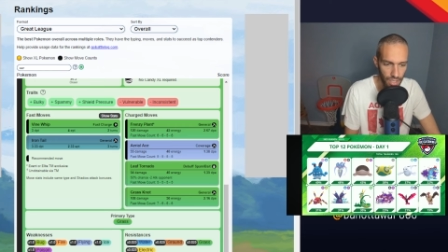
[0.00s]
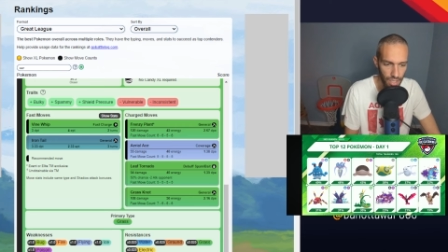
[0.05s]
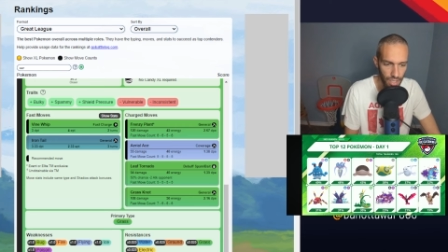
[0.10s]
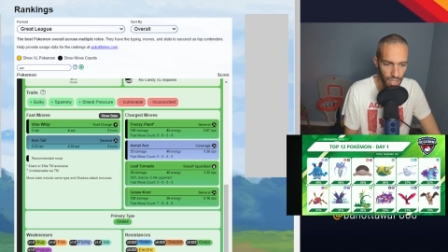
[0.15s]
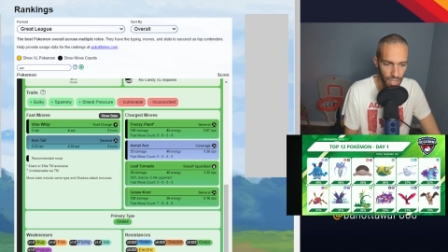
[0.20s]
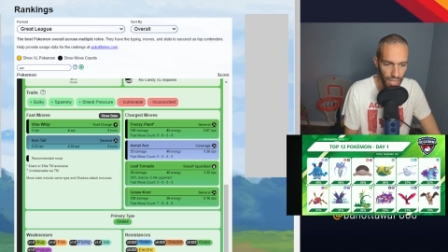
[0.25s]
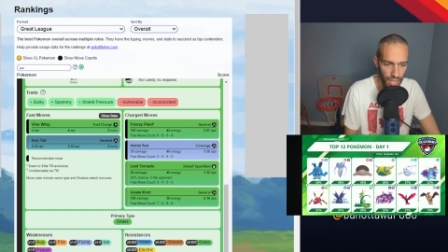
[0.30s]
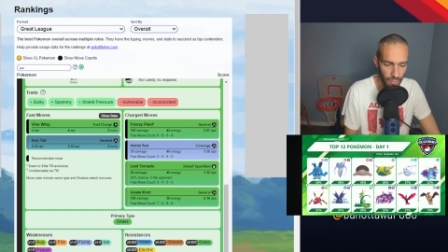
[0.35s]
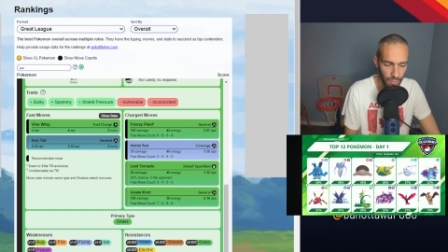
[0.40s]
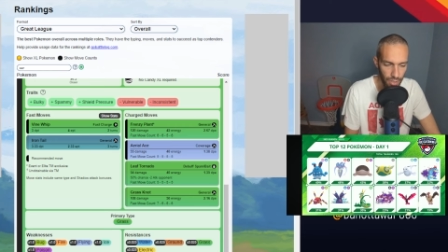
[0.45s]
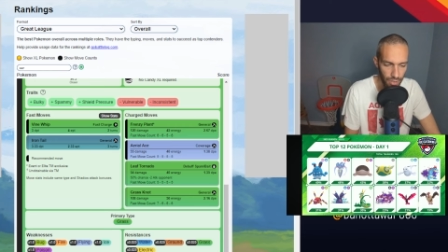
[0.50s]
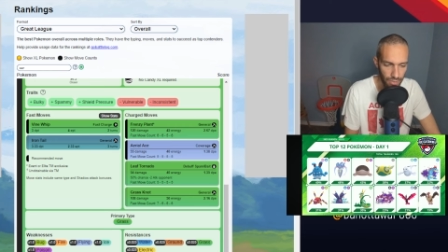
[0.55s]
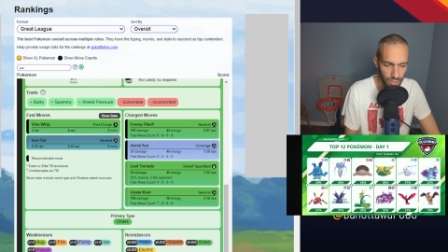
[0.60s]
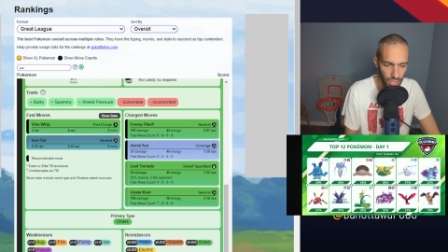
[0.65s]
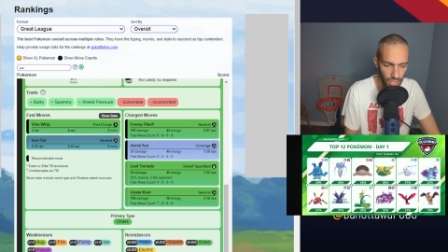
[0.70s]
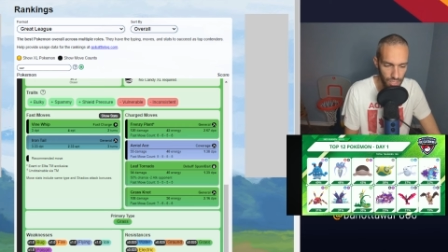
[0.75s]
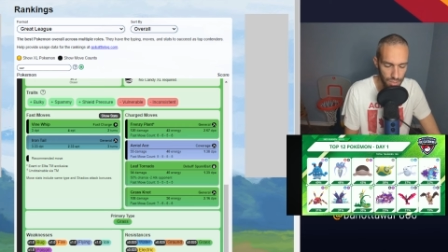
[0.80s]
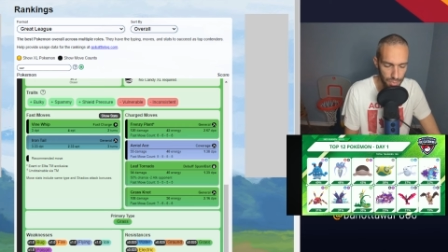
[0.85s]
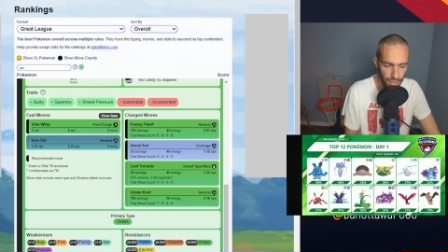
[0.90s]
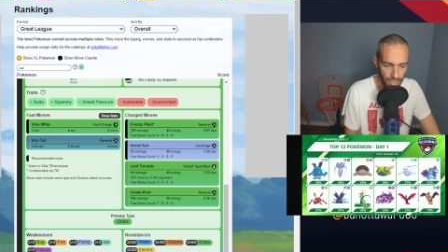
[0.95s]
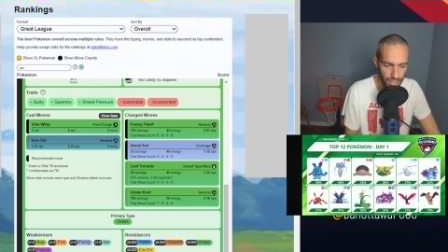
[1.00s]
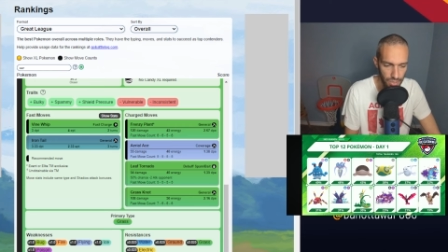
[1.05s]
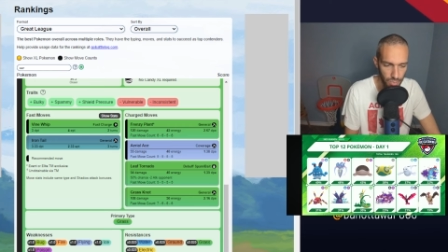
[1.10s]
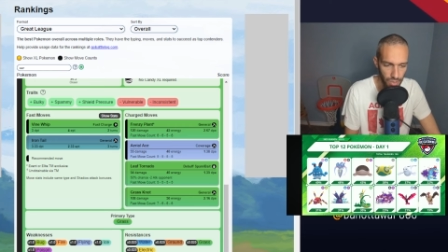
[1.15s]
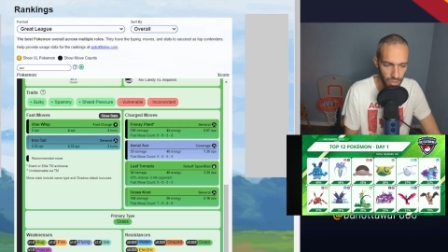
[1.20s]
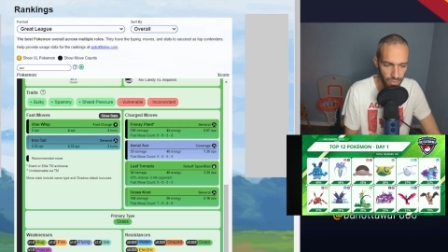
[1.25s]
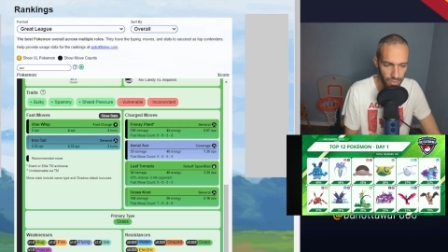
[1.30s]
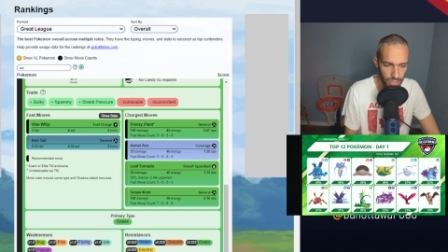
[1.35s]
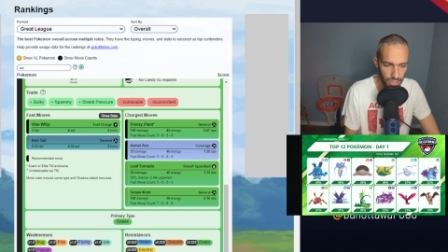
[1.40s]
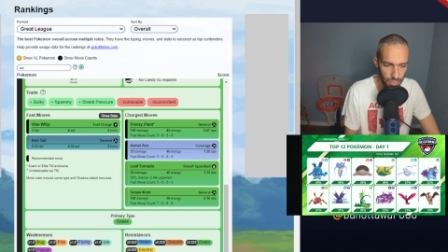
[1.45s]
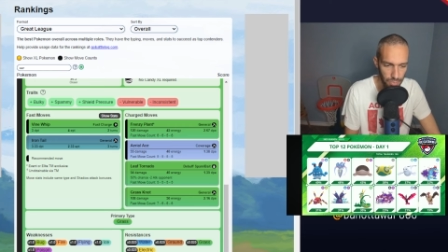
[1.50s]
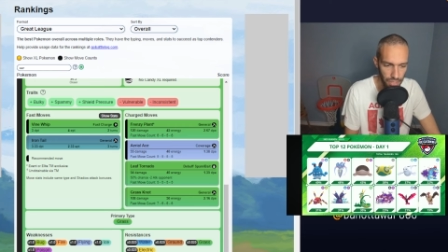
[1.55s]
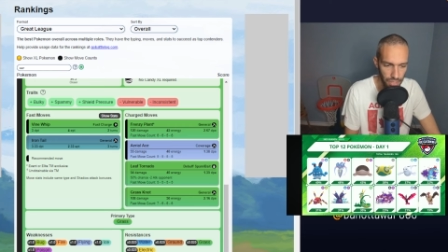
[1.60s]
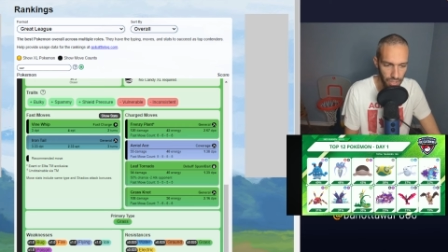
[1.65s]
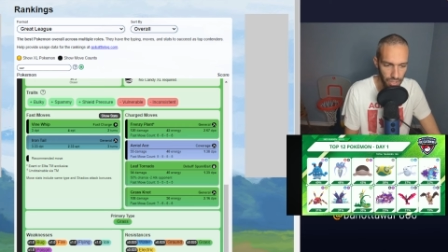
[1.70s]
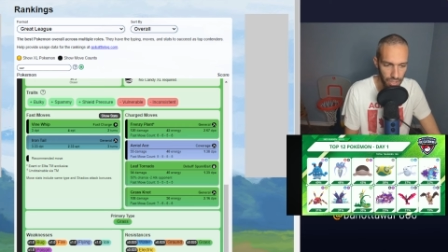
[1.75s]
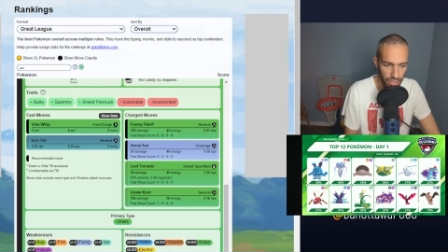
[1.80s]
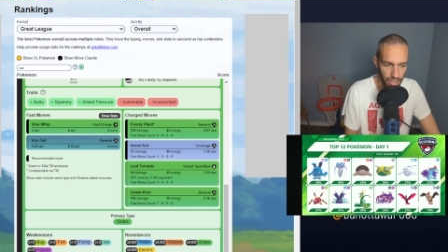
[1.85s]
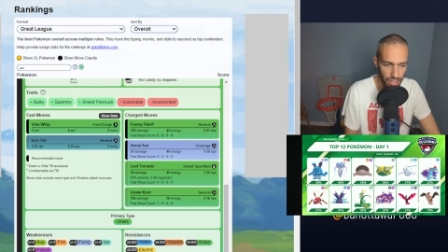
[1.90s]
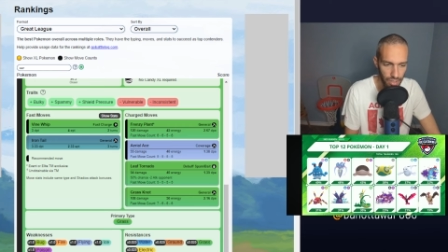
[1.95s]
I went over Toxapex, went over
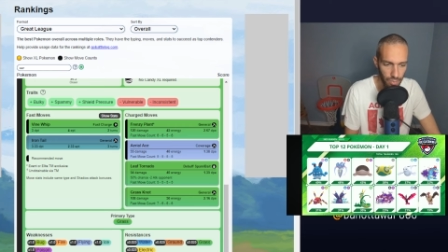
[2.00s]
Superior,